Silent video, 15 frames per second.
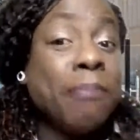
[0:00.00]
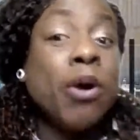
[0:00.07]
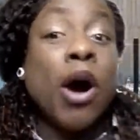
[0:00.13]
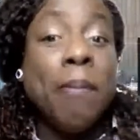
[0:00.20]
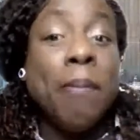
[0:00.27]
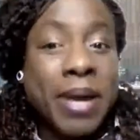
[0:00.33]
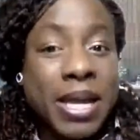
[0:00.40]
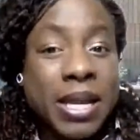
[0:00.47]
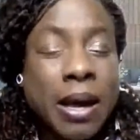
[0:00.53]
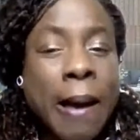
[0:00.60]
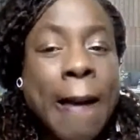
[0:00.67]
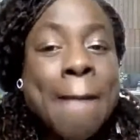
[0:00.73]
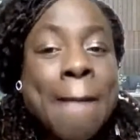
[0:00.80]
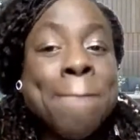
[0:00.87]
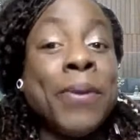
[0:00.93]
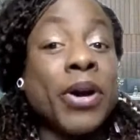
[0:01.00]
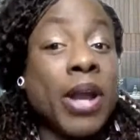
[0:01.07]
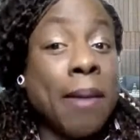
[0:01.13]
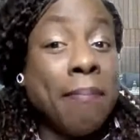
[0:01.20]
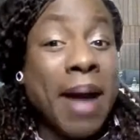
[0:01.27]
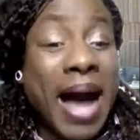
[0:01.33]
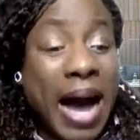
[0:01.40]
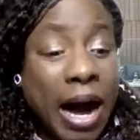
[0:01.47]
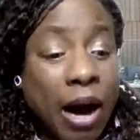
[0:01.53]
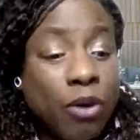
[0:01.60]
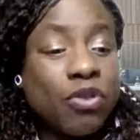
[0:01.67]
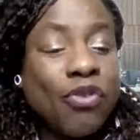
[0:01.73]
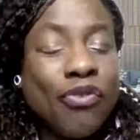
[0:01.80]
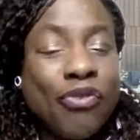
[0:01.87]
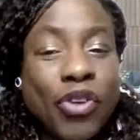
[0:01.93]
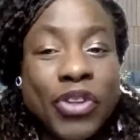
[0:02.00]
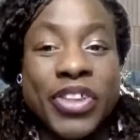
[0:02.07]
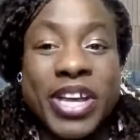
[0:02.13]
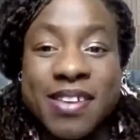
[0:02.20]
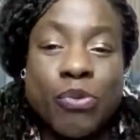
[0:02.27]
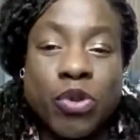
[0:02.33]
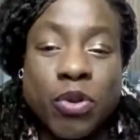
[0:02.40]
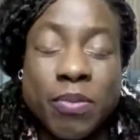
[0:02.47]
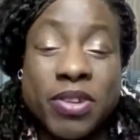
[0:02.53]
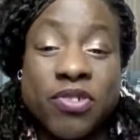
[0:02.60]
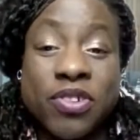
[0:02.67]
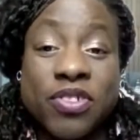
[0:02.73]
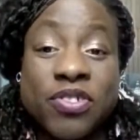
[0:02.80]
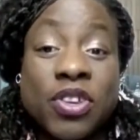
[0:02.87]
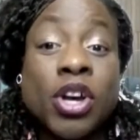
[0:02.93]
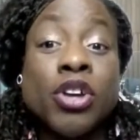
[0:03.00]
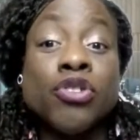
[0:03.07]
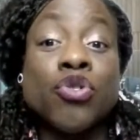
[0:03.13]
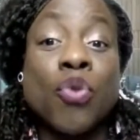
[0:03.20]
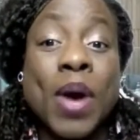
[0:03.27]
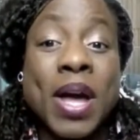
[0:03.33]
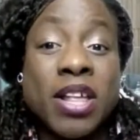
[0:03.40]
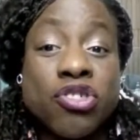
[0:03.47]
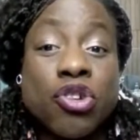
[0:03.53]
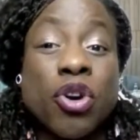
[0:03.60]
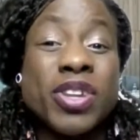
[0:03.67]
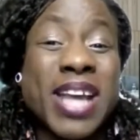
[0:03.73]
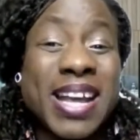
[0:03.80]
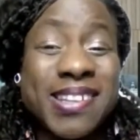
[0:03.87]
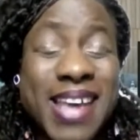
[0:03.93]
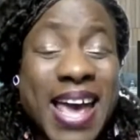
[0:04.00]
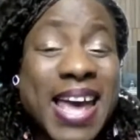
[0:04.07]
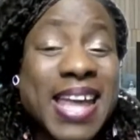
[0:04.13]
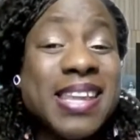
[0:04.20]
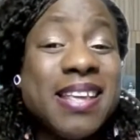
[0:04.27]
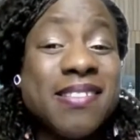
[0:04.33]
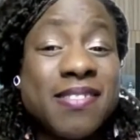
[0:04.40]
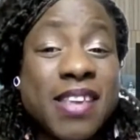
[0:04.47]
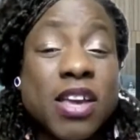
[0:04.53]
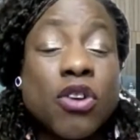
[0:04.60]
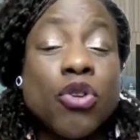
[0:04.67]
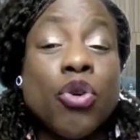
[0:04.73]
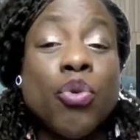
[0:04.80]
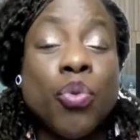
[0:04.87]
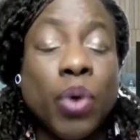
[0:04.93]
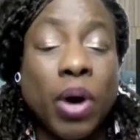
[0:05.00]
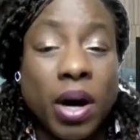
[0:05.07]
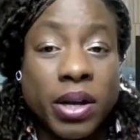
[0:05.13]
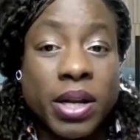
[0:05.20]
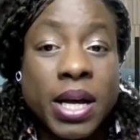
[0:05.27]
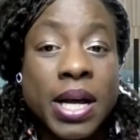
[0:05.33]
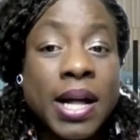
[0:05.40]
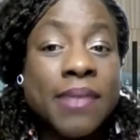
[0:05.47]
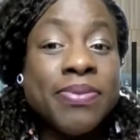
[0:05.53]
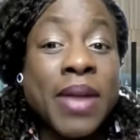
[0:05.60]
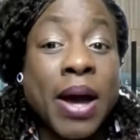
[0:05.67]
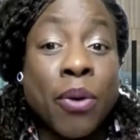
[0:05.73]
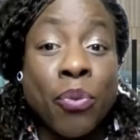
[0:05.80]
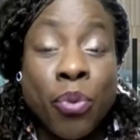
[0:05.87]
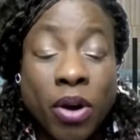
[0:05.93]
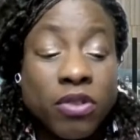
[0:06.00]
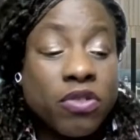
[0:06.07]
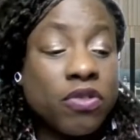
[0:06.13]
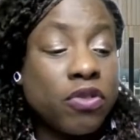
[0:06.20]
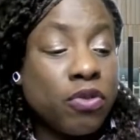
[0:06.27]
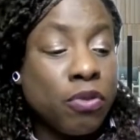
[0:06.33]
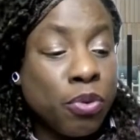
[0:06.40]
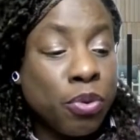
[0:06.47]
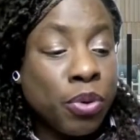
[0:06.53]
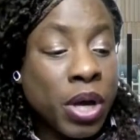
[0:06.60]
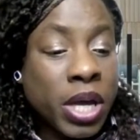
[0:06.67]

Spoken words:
but I'm out for the international optometrists to ensure that any single one that wants to,